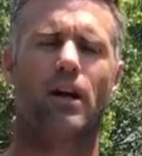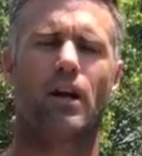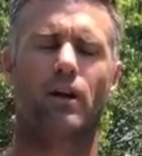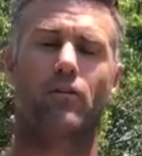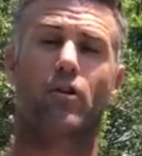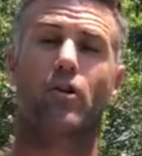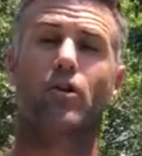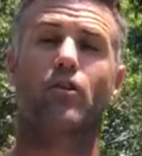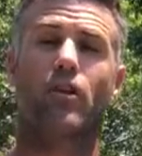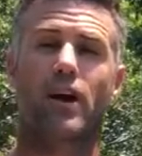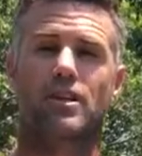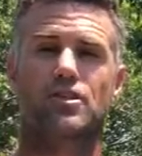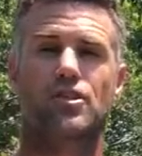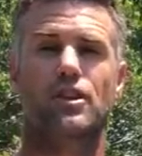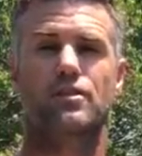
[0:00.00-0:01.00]
and I've got a
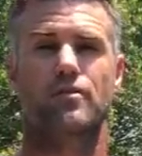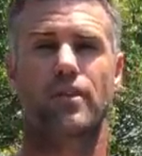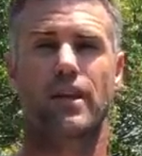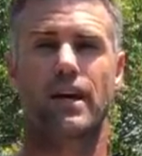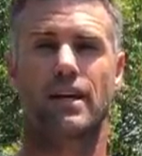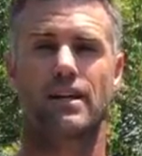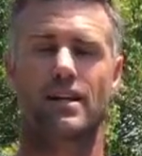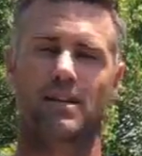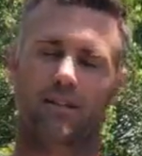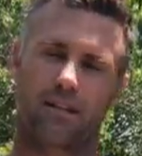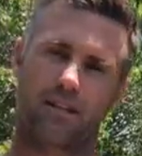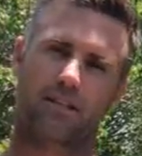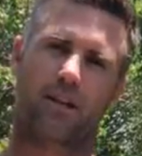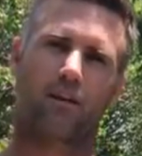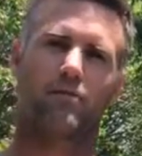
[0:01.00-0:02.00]
great stretch for that, so
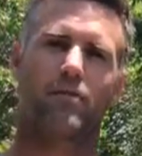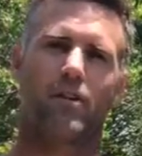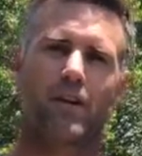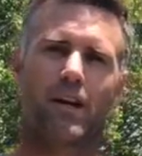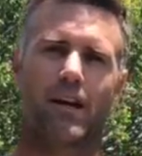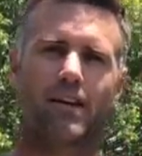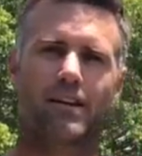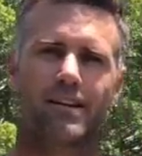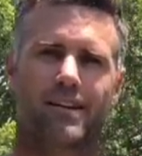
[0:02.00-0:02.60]
let's go find out.